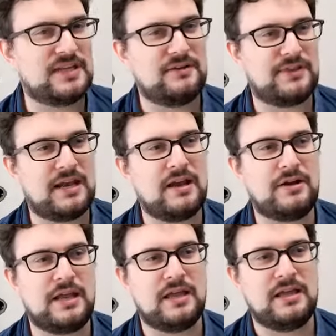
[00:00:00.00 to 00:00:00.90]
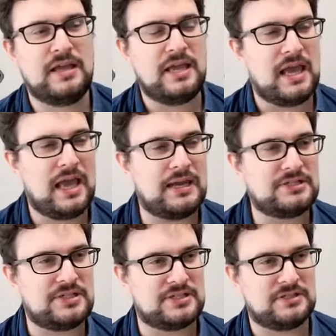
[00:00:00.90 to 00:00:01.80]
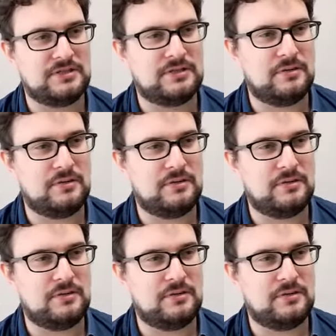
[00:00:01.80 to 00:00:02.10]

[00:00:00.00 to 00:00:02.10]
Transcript: of that area, and it's just